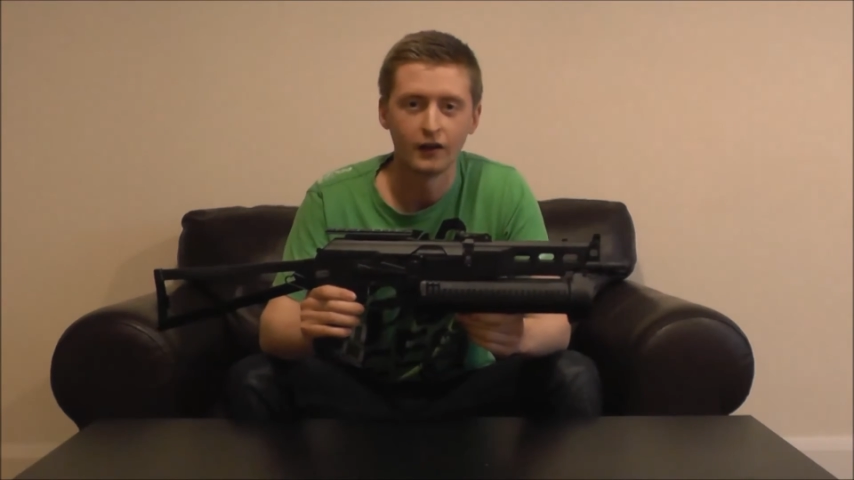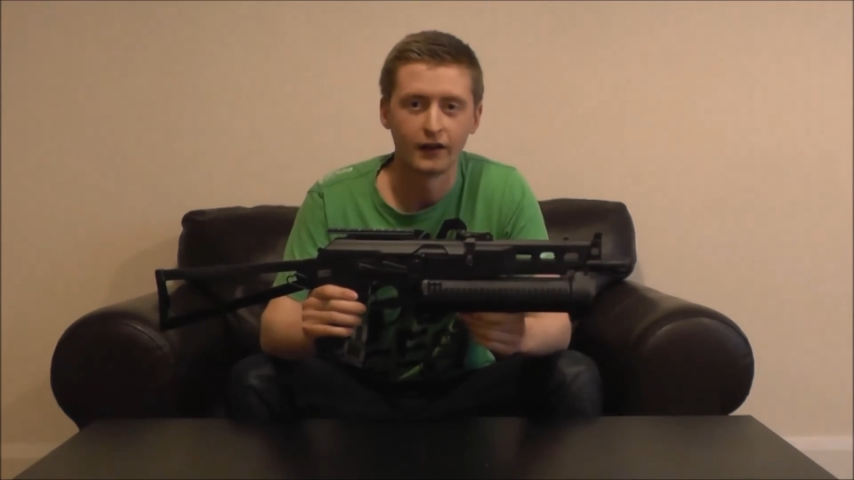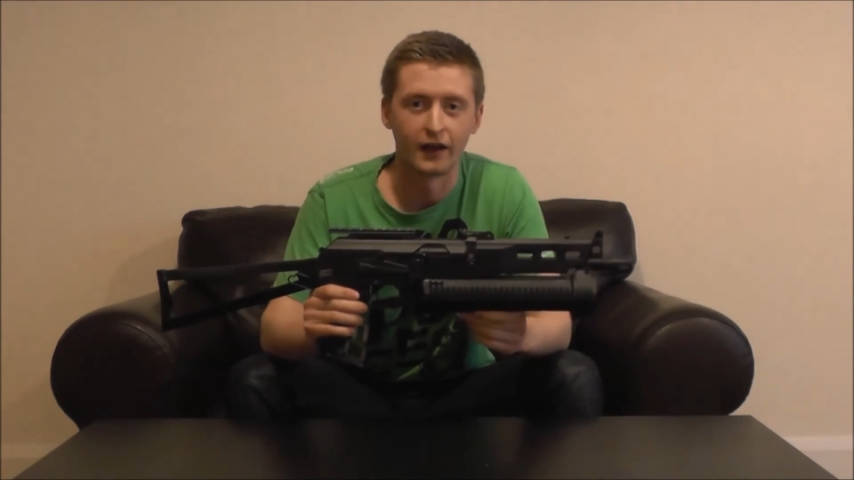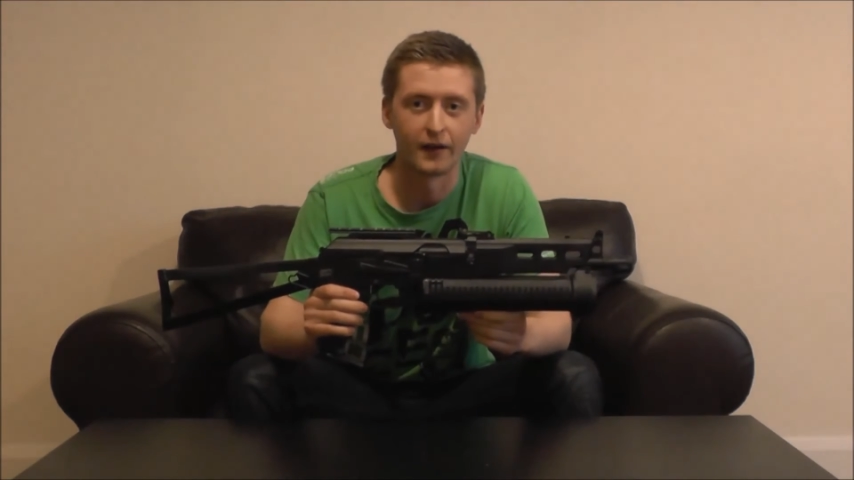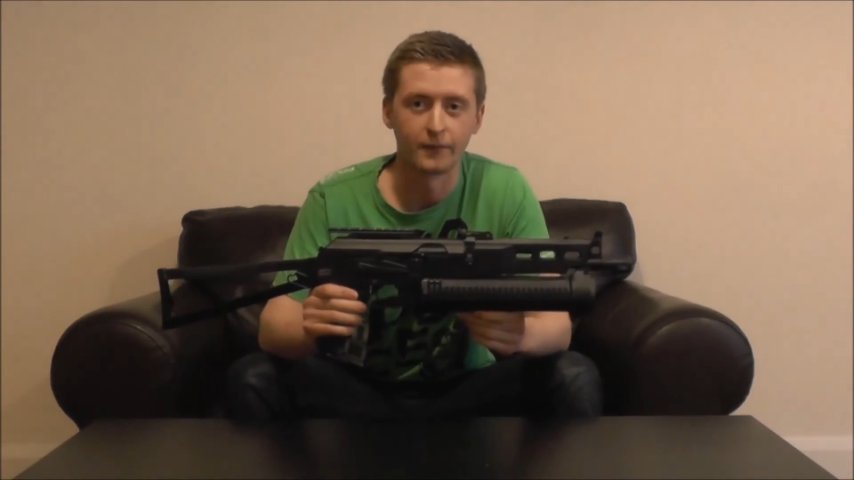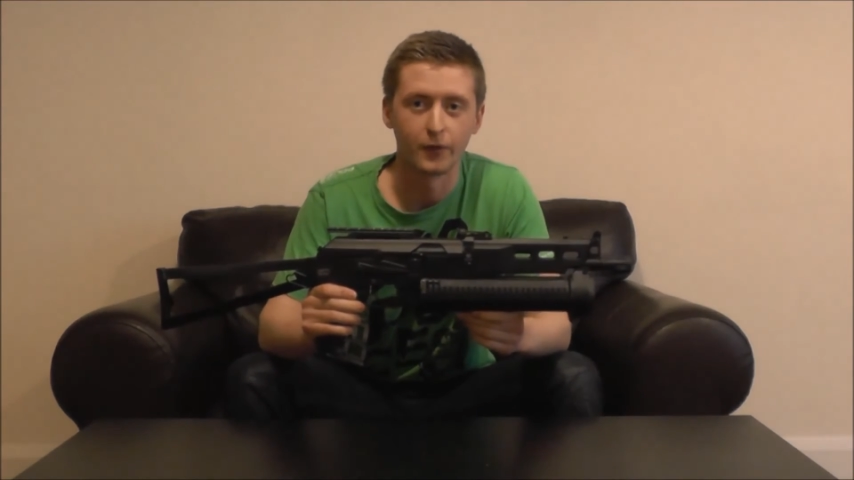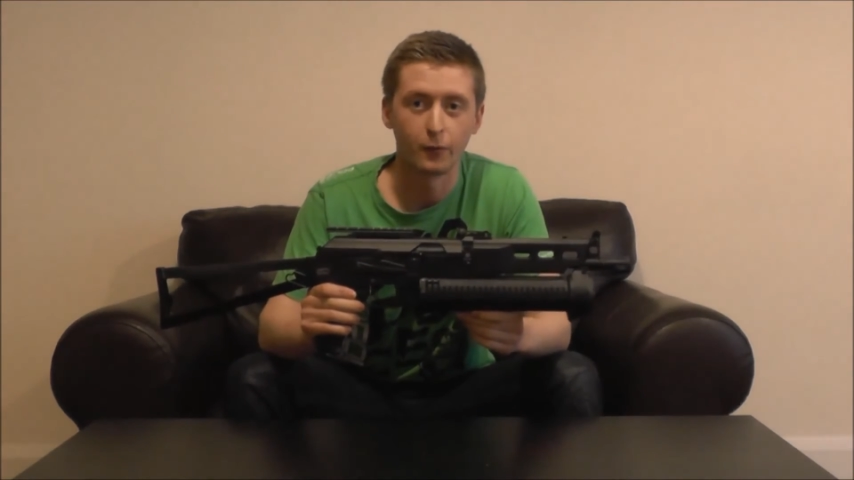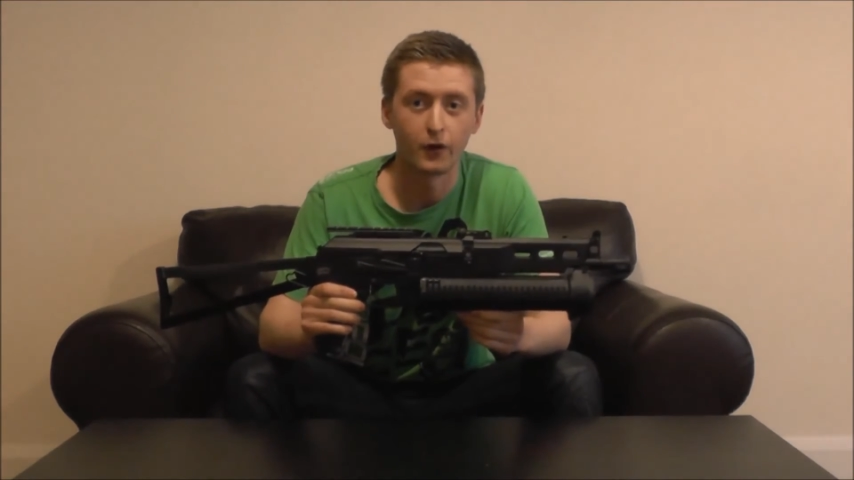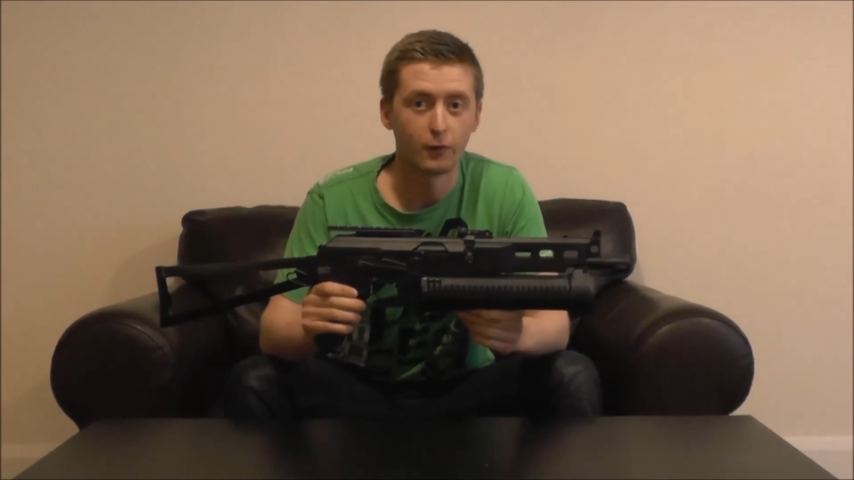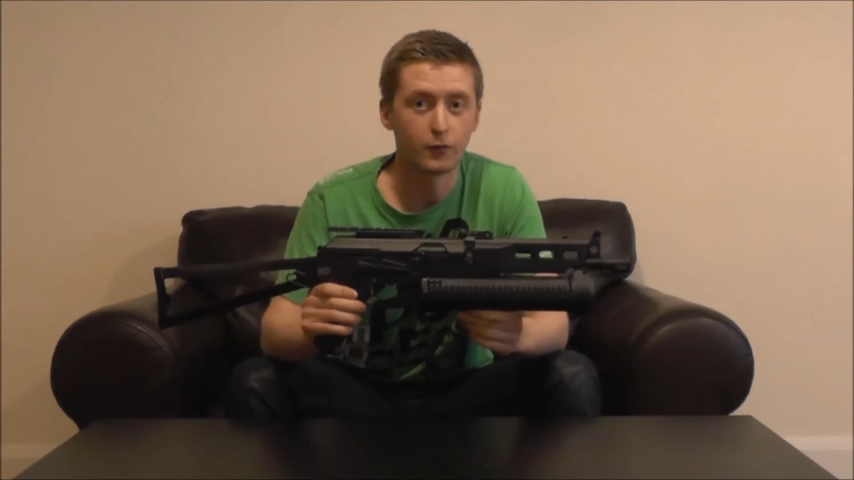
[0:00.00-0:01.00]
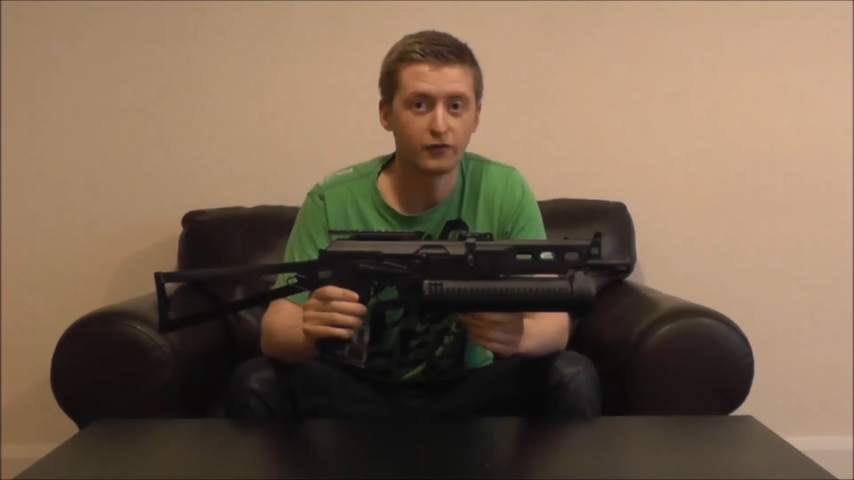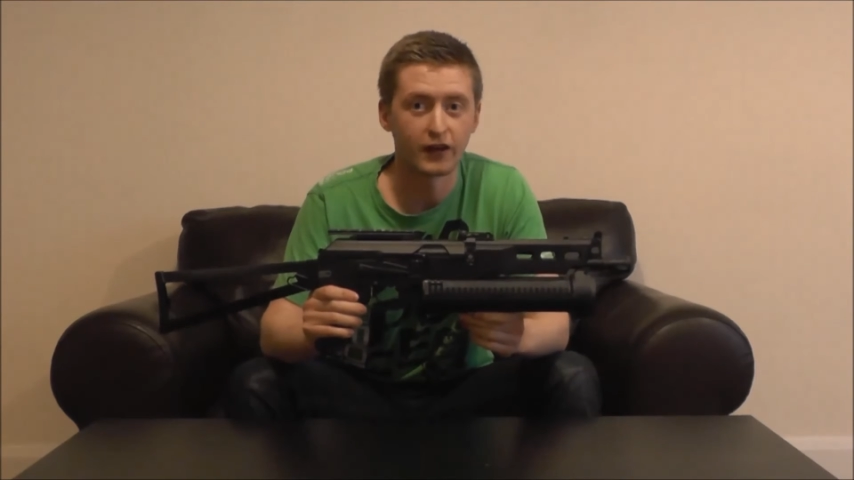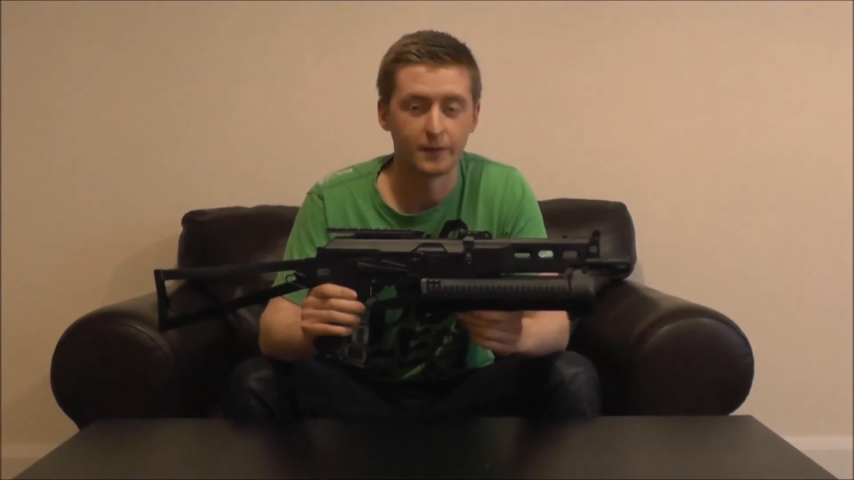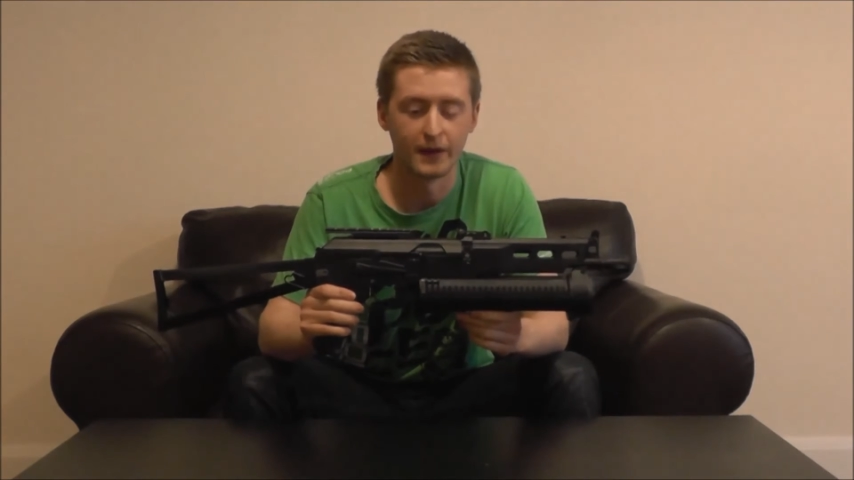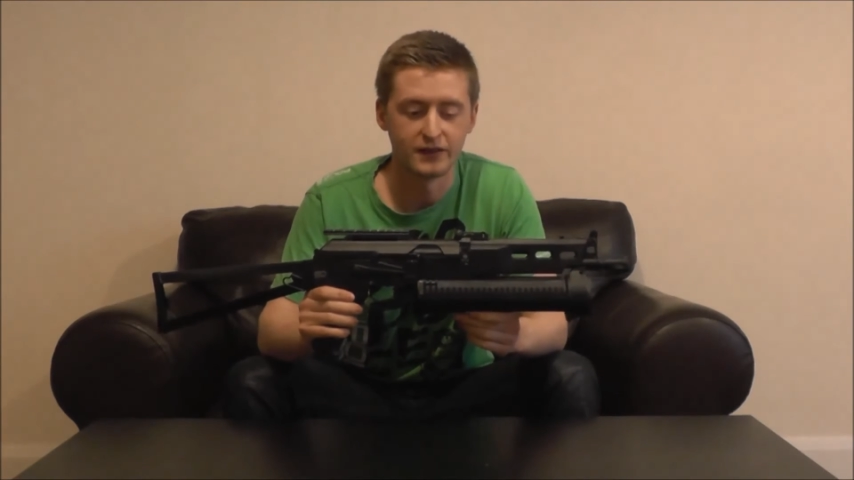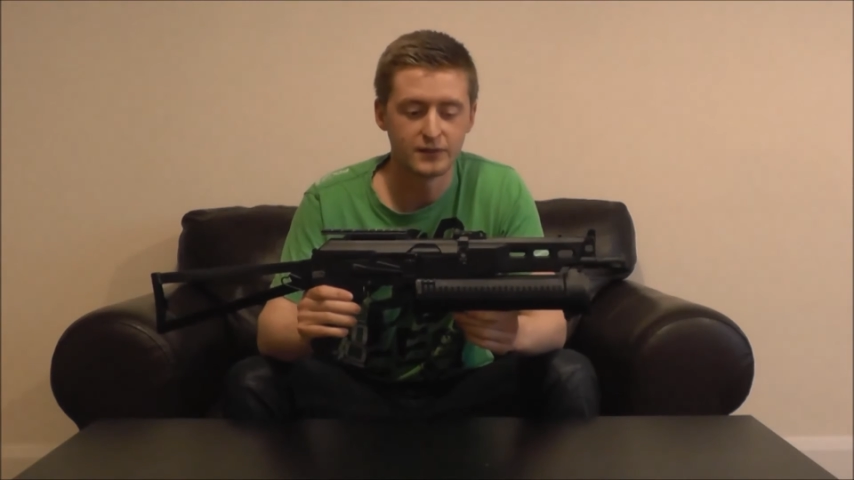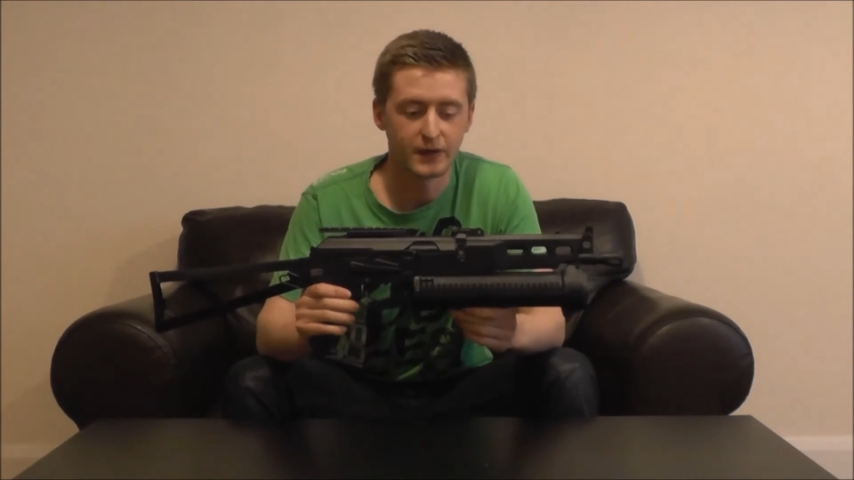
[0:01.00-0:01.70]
Now, what I would recommend is,